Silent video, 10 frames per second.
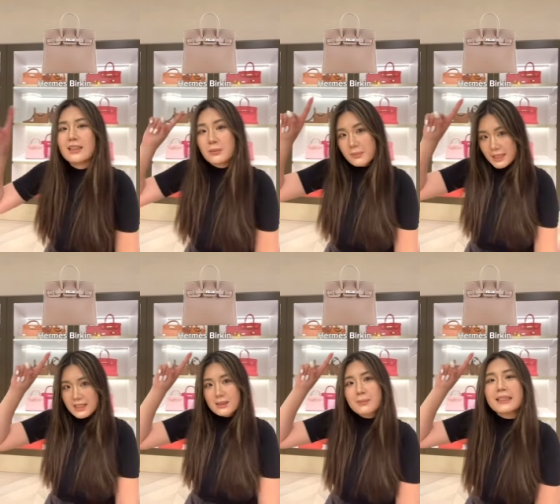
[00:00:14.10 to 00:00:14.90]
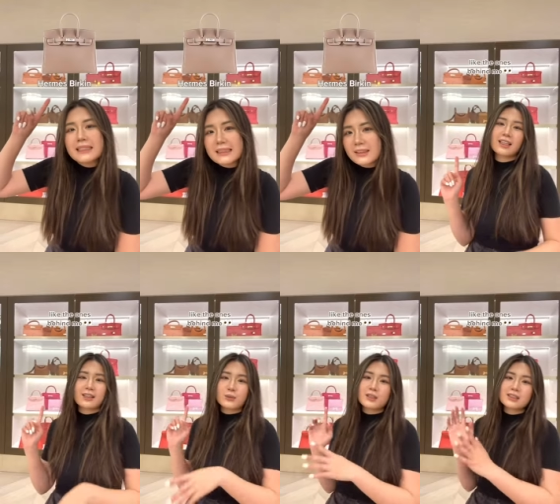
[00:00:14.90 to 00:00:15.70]
Hermes Birkin. The
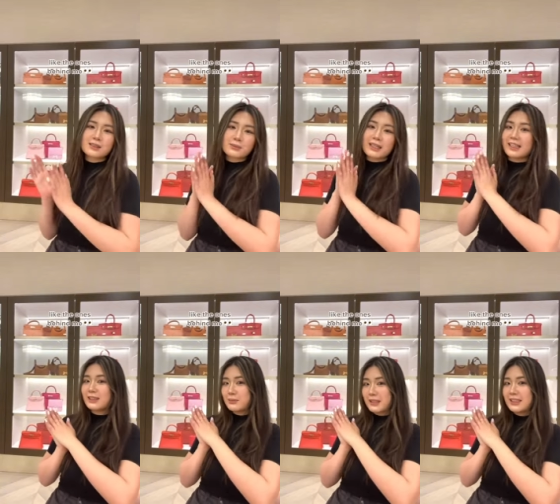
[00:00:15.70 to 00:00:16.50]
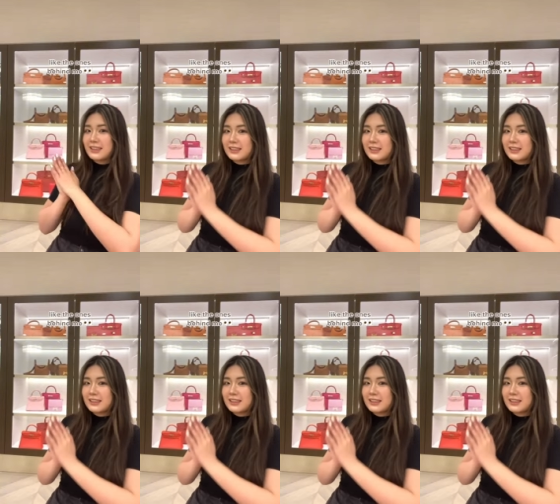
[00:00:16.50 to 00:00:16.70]
ones behind me